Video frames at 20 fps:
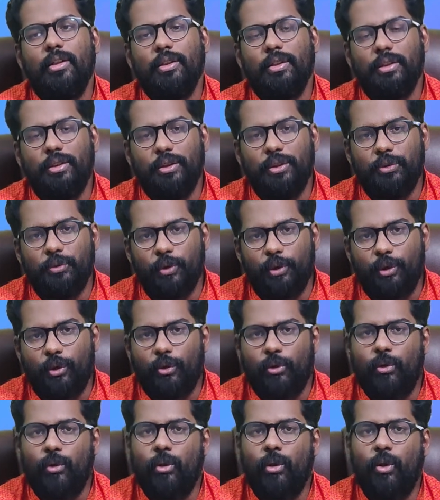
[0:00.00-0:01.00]
your
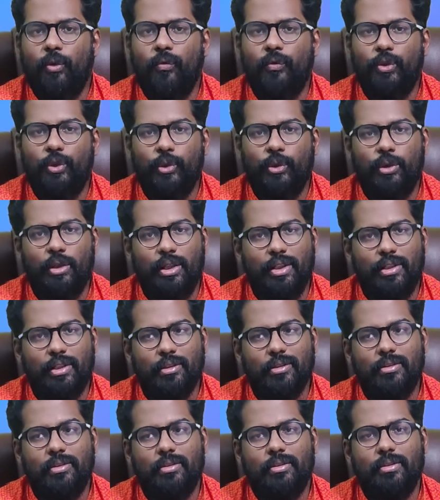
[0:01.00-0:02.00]
role of due
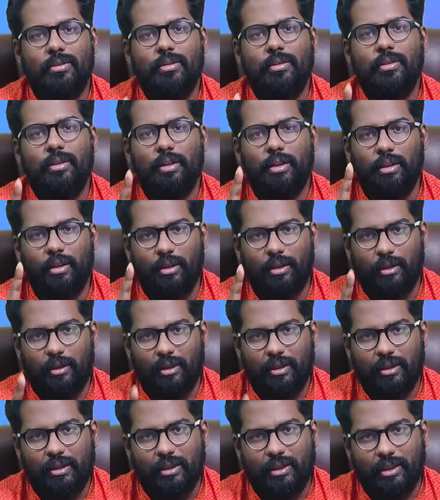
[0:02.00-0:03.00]
diligence
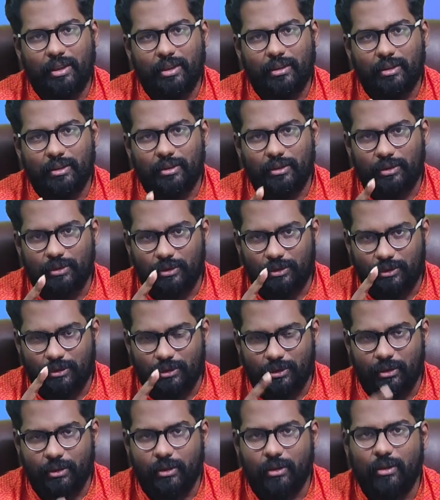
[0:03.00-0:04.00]
increases
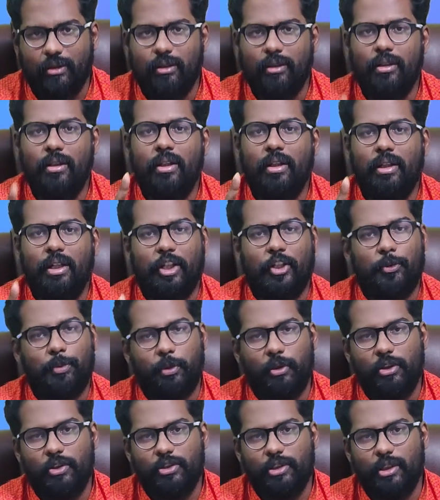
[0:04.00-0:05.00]

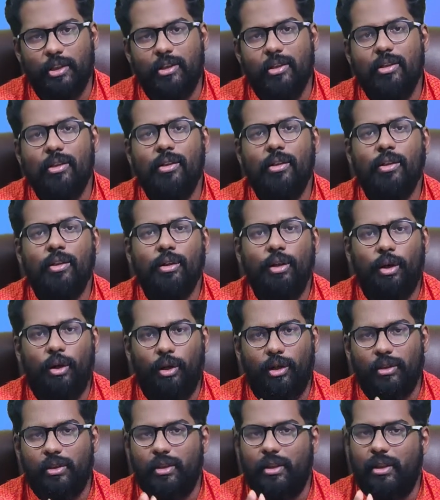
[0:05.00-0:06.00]
exponentially
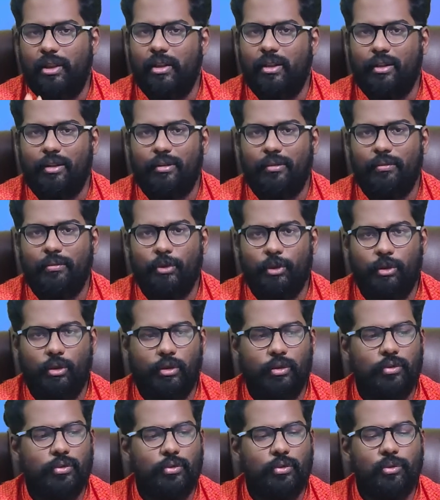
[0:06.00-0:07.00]
on the trader,
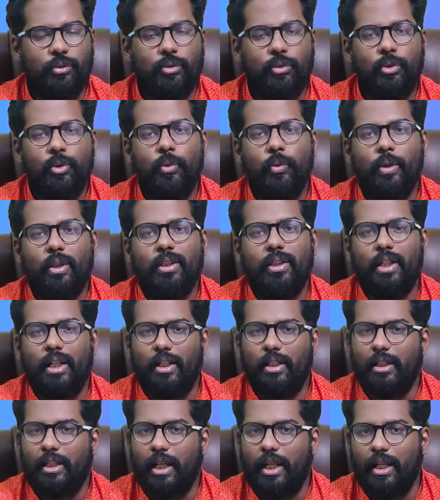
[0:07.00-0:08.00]
because no one
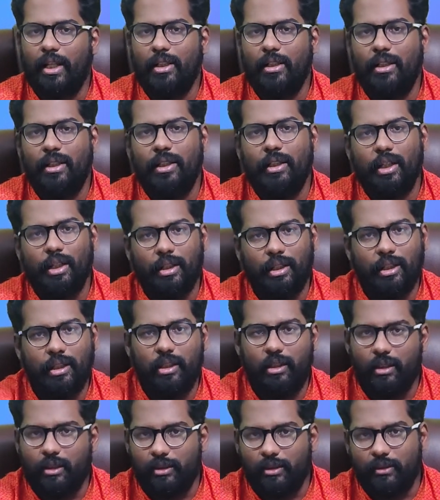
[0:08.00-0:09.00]
can guarantee any
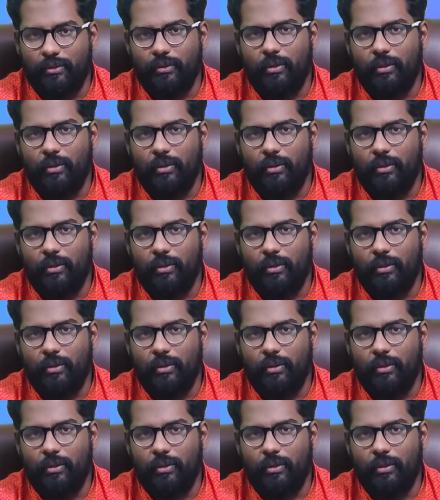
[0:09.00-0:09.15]
return.